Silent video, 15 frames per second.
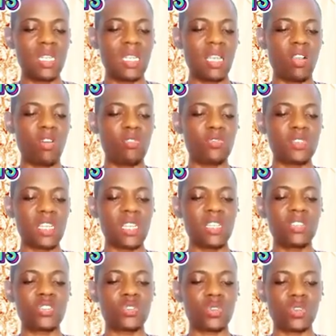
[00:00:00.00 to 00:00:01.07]
They
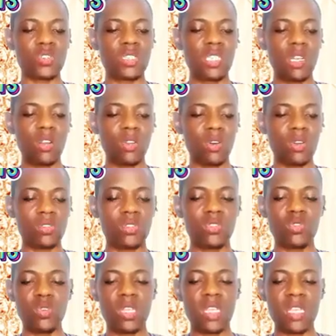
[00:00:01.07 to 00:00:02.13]
confidently trust the Lord
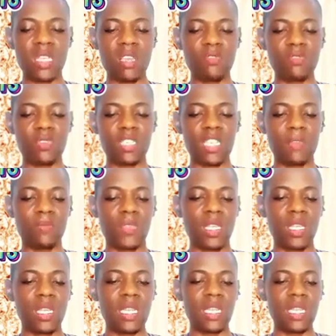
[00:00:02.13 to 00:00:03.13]
to care for them.